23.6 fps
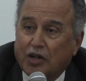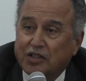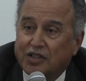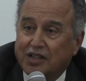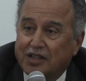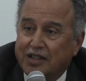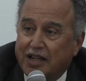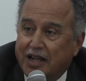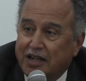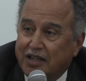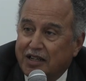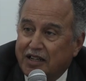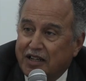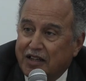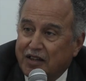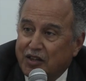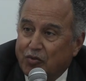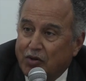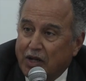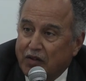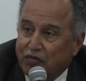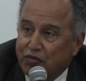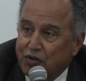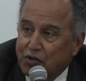want to let in
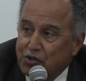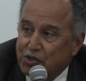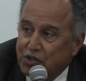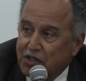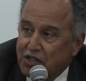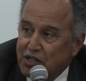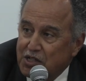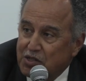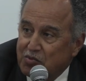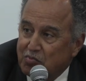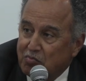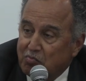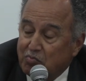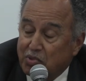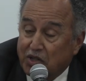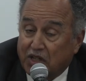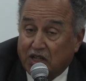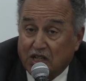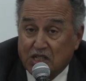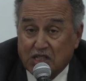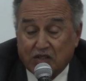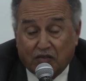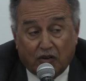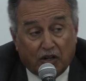the refugees
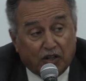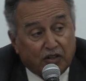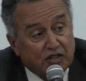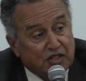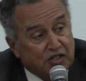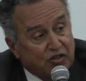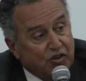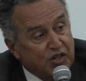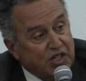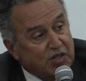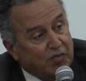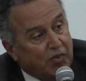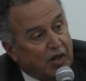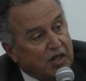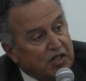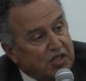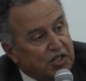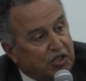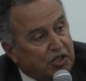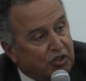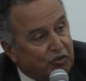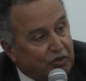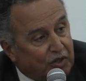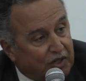because of our concerns about
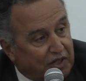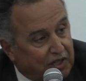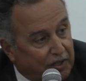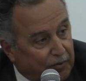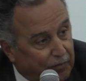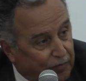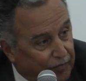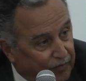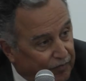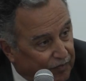security.